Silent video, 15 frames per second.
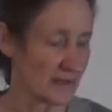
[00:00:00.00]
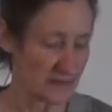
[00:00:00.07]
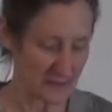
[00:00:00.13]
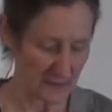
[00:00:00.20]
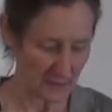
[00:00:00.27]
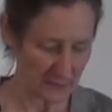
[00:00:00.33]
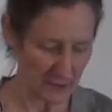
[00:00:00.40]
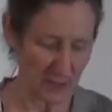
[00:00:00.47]

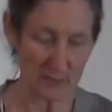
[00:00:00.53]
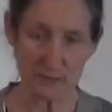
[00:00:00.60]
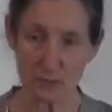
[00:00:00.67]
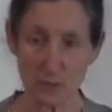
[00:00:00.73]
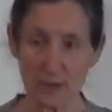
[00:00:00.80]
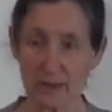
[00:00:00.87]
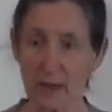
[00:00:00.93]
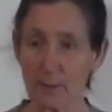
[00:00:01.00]
Sometimes
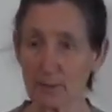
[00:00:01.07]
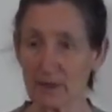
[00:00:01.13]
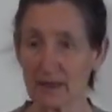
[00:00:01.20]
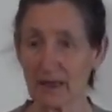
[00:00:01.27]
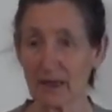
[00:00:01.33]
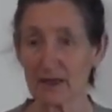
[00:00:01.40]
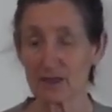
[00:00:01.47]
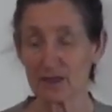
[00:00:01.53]
one
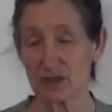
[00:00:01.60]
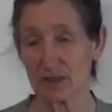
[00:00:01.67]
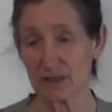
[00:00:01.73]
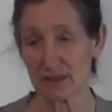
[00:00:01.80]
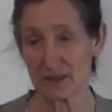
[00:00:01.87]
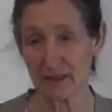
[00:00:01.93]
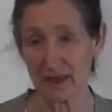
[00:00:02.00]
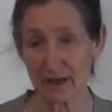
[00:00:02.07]
application
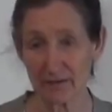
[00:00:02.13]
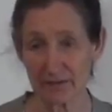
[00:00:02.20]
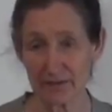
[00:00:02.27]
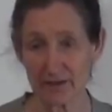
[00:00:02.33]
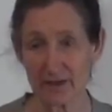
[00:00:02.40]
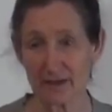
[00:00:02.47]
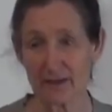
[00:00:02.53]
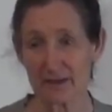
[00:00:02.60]
is enough.